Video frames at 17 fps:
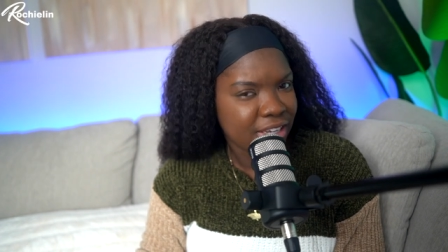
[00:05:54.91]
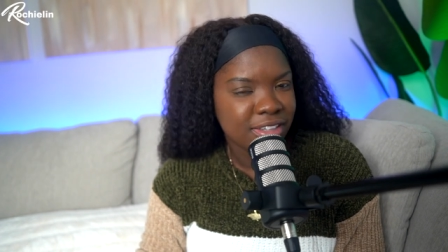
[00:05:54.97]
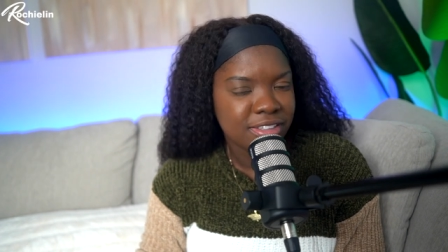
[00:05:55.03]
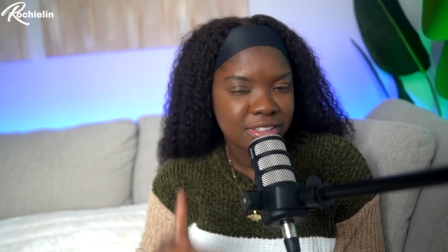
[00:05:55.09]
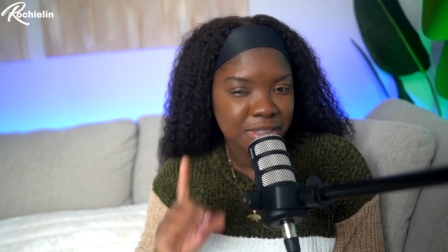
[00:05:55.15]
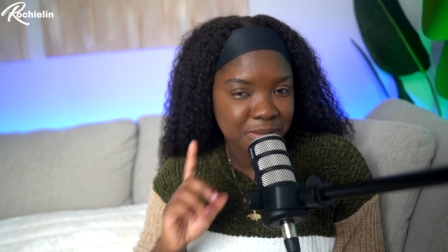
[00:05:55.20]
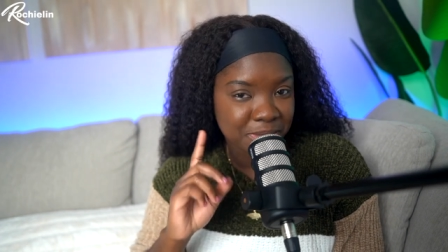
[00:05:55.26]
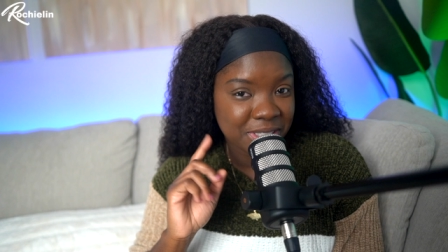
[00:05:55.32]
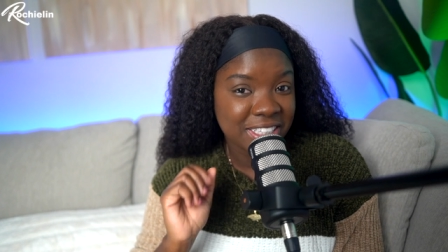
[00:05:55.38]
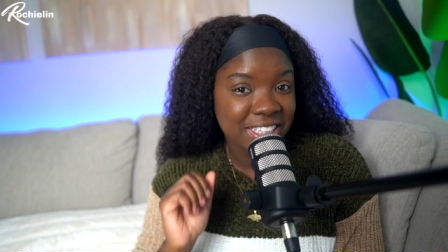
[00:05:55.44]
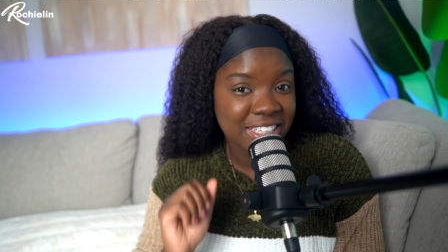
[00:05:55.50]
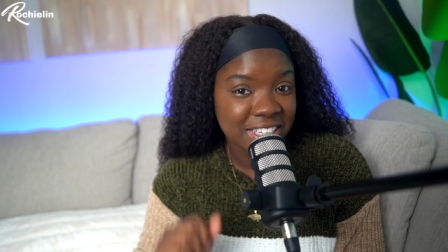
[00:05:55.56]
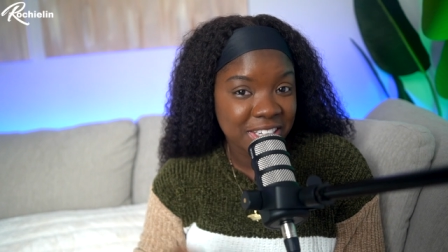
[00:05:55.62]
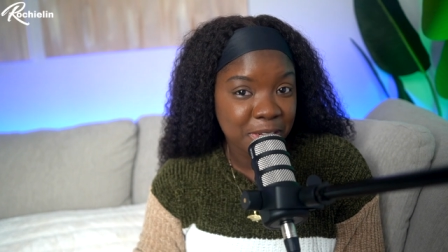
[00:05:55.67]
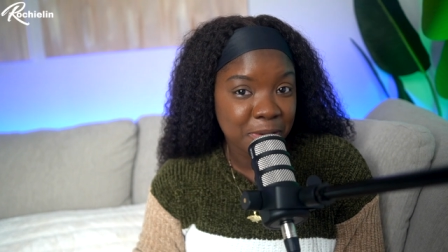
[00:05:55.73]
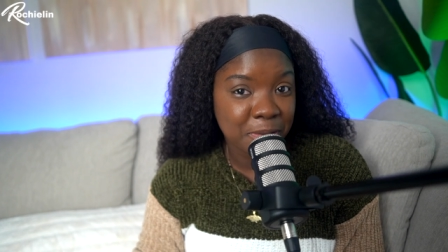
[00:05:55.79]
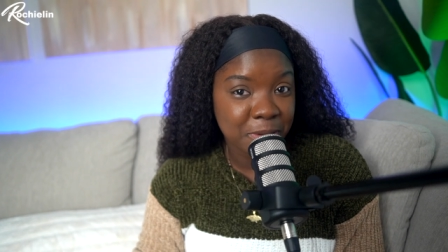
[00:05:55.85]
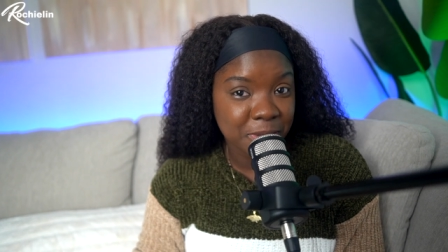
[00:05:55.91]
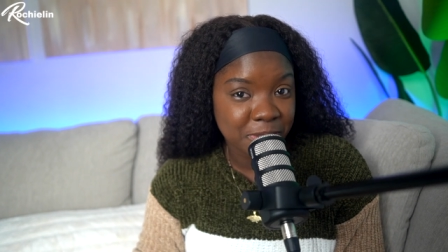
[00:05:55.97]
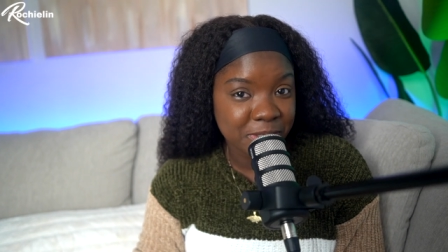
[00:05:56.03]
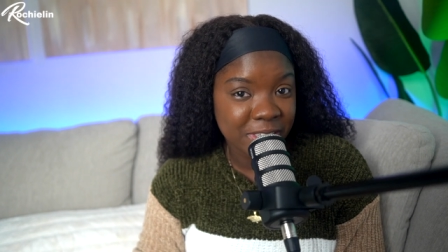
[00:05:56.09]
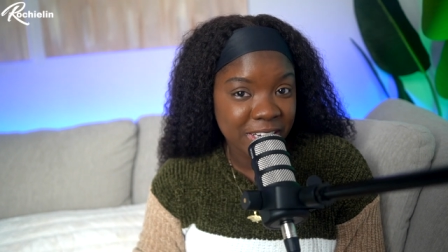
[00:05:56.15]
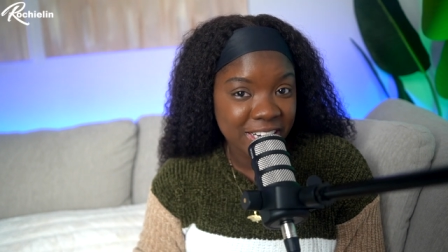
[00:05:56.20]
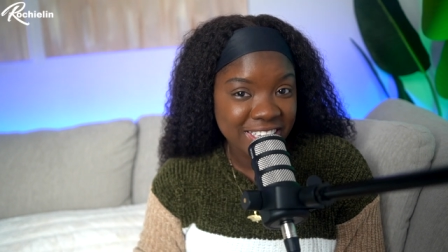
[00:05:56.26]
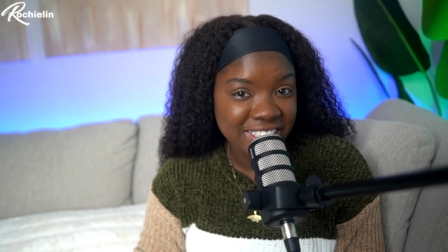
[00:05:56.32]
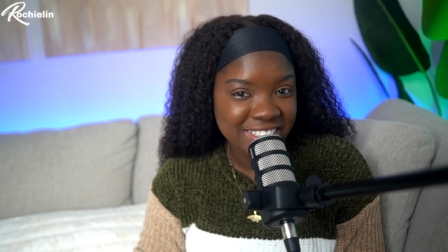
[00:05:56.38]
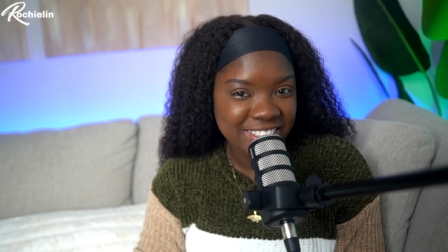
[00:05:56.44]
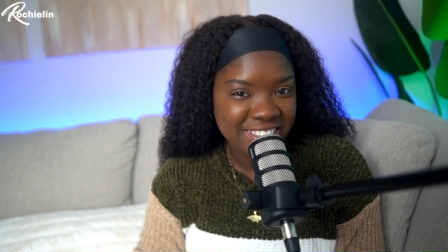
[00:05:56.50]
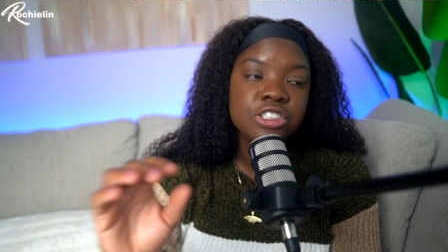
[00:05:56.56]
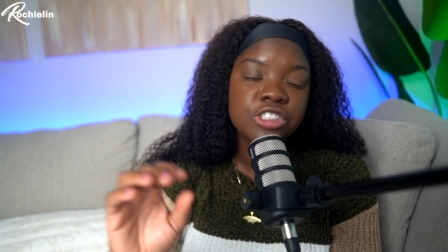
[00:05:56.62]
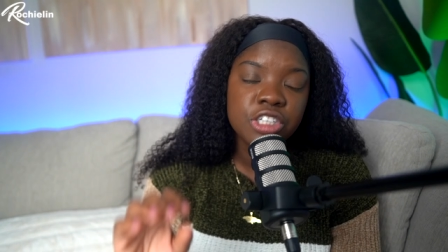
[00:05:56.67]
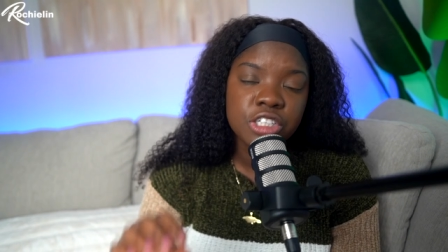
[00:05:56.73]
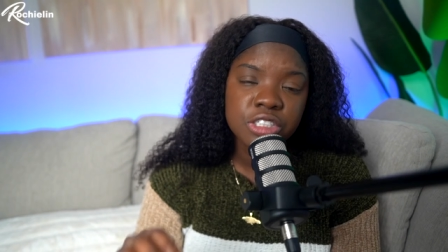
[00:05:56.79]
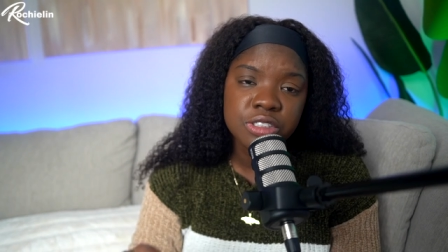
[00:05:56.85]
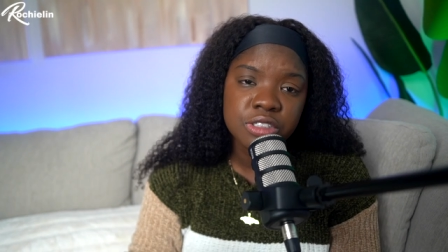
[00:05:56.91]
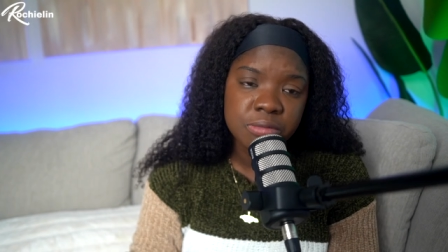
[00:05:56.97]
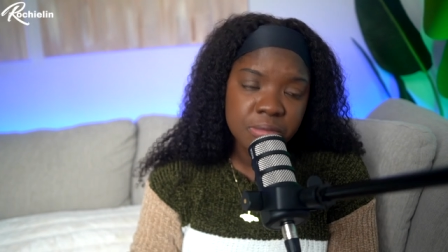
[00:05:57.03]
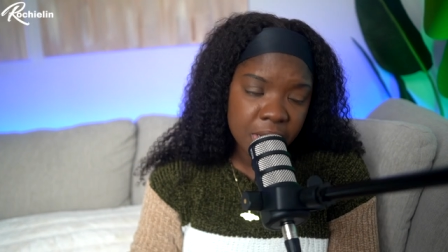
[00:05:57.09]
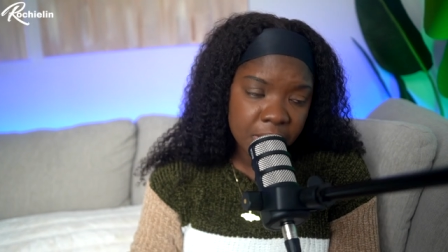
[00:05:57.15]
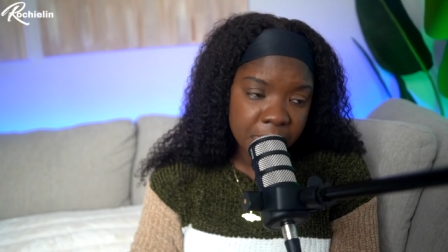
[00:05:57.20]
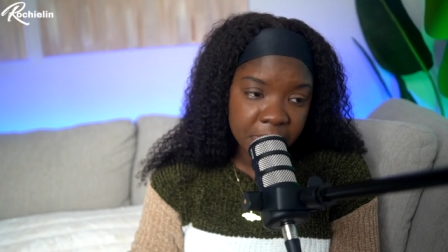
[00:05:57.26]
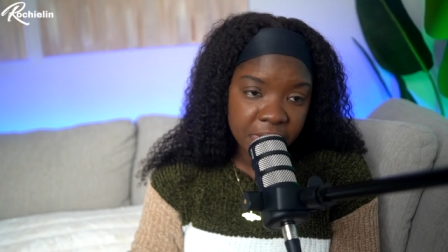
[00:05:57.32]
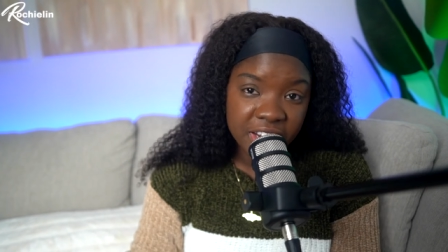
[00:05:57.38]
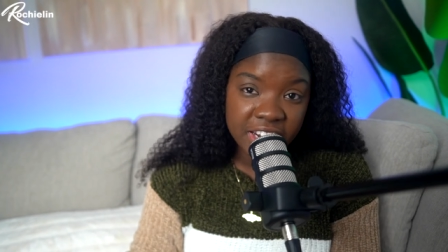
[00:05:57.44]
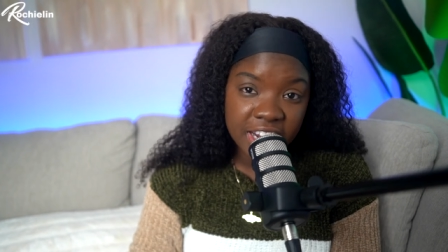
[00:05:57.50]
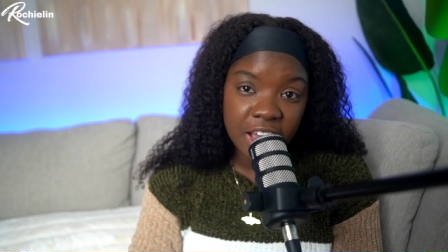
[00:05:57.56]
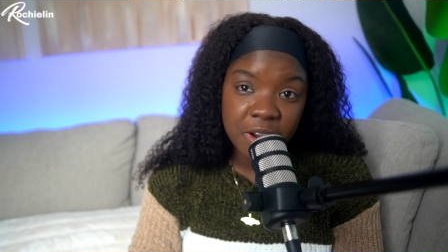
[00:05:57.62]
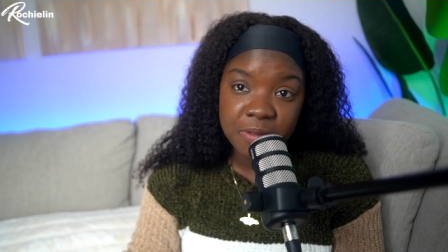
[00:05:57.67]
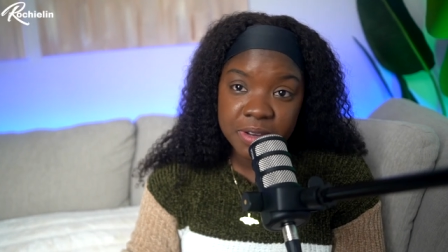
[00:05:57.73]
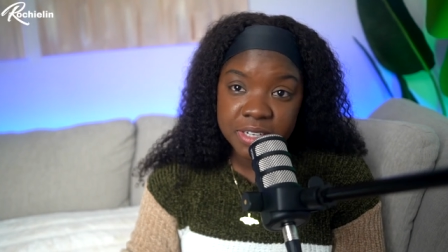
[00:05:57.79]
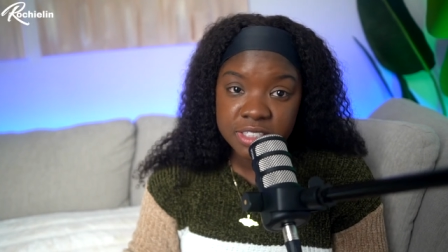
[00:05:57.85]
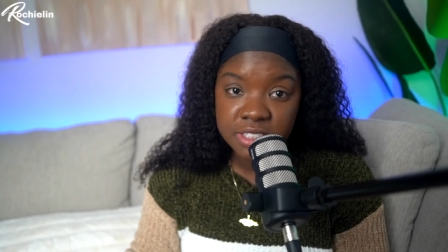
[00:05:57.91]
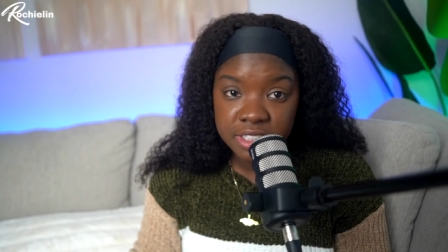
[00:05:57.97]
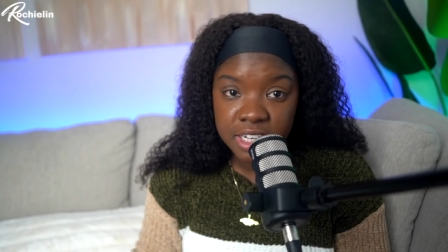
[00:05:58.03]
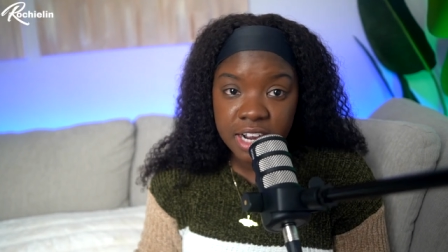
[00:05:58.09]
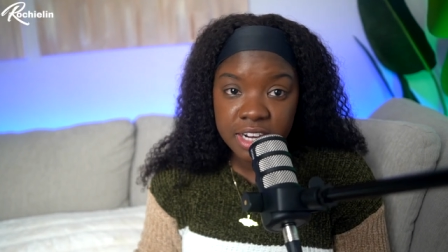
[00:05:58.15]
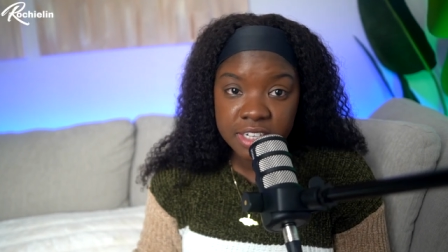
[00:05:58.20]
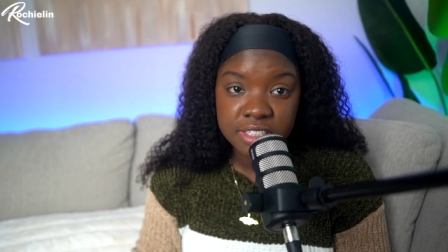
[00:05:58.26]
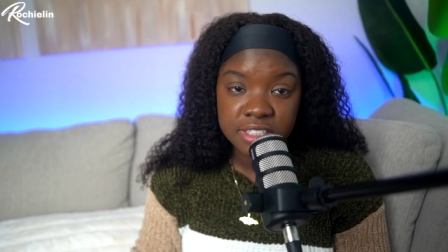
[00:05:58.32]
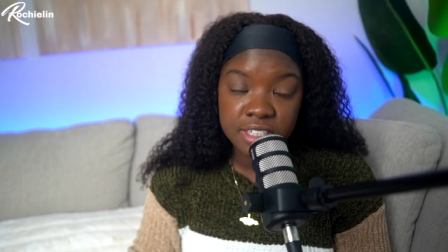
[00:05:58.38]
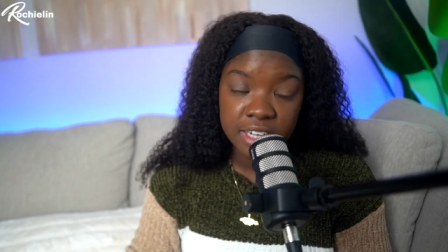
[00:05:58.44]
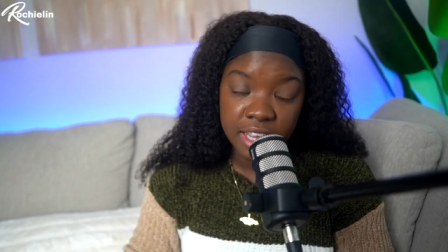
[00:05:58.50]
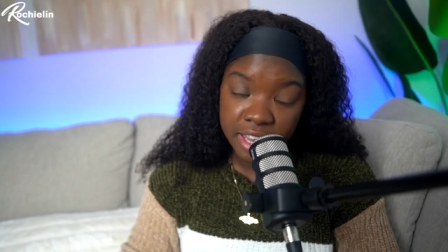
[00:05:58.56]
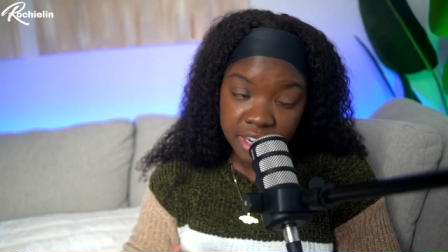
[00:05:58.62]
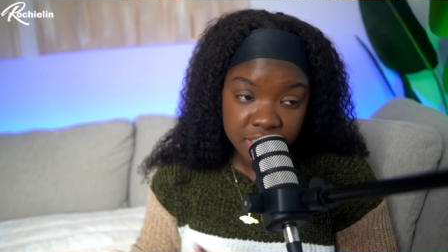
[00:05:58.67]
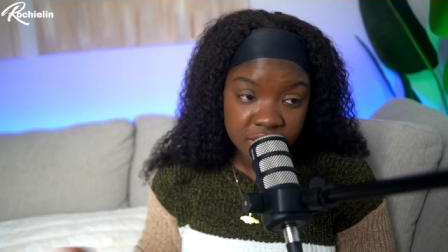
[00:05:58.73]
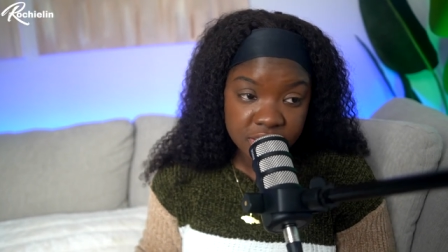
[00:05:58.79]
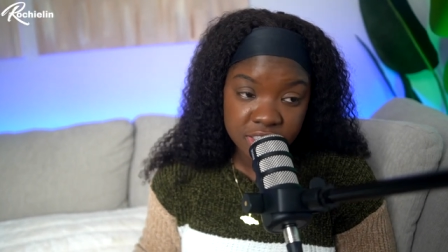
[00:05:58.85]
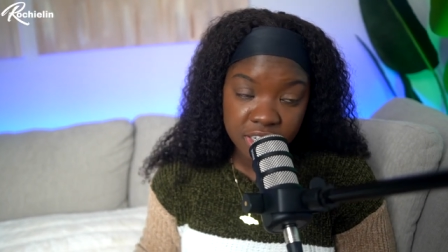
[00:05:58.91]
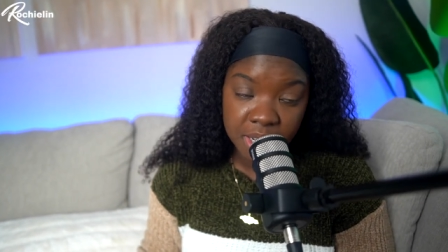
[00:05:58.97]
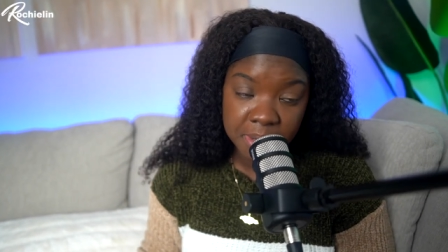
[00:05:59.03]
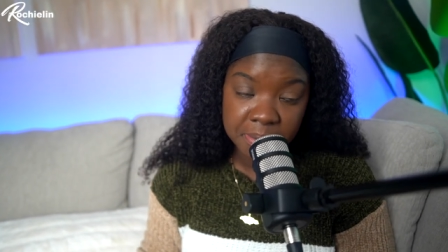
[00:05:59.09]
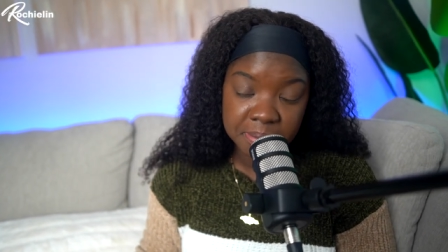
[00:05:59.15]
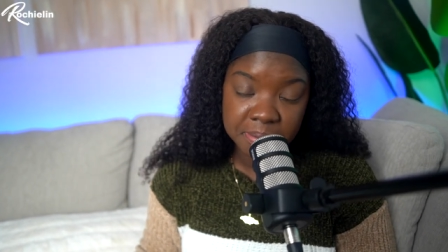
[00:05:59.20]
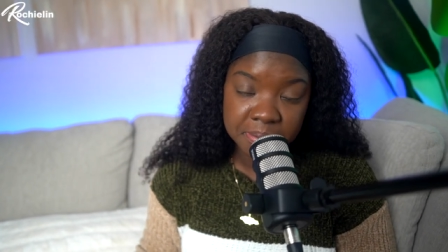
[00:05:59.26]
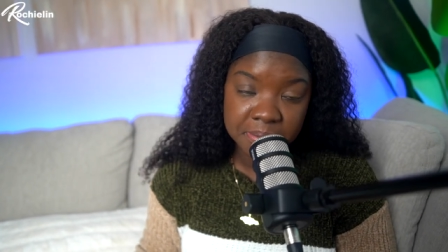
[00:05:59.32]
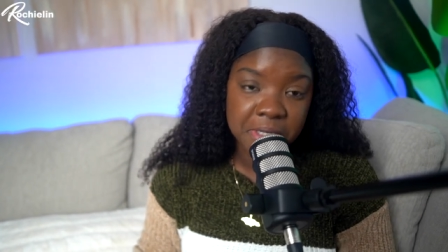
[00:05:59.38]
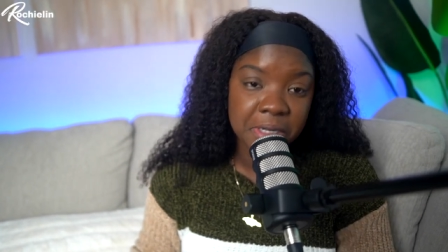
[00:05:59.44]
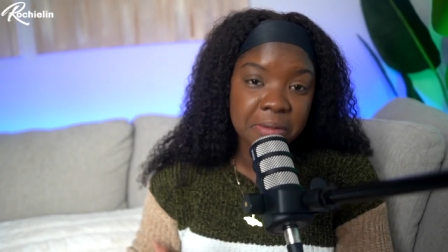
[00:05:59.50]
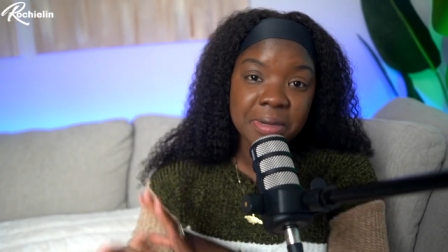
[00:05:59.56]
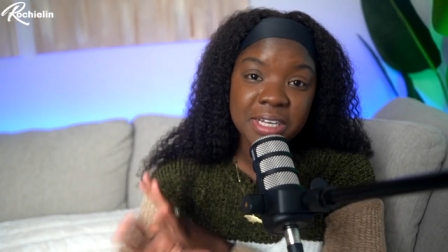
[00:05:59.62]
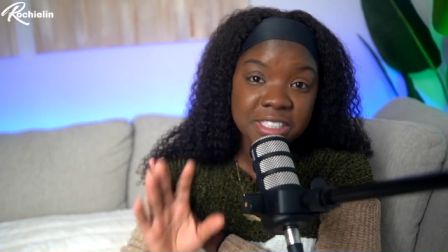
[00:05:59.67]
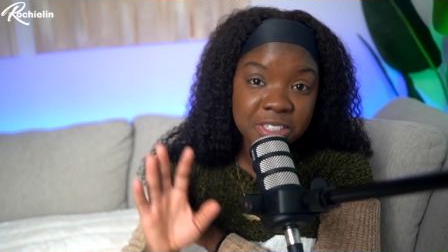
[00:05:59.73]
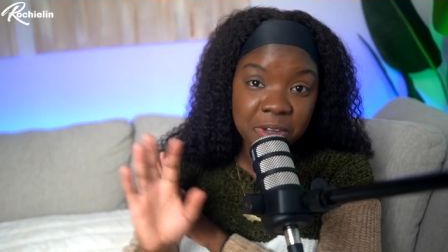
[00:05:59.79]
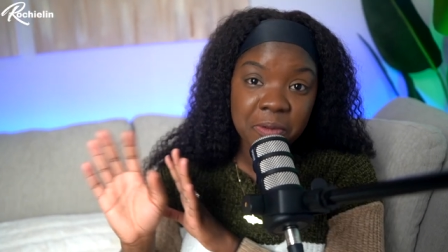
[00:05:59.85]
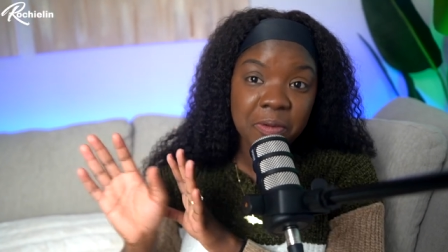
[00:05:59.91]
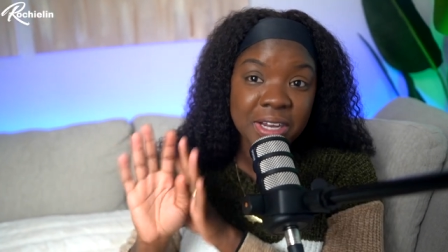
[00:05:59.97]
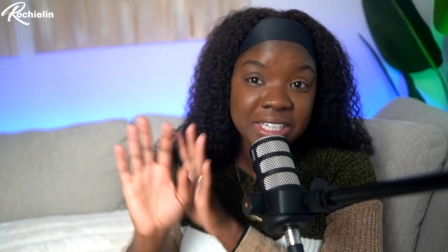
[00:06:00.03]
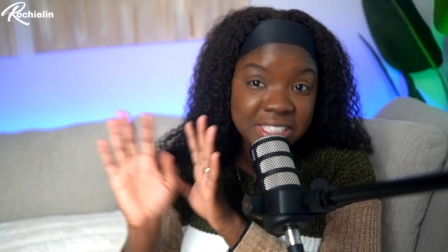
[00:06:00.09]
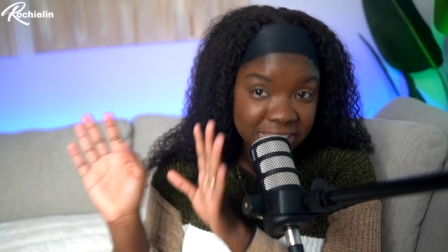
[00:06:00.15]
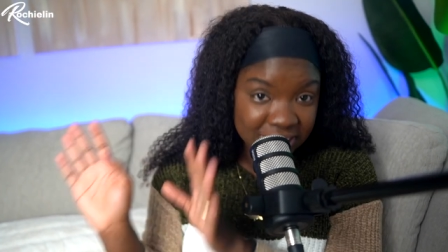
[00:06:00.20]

Something to think about, right? Just remember that when starting any job, no matter what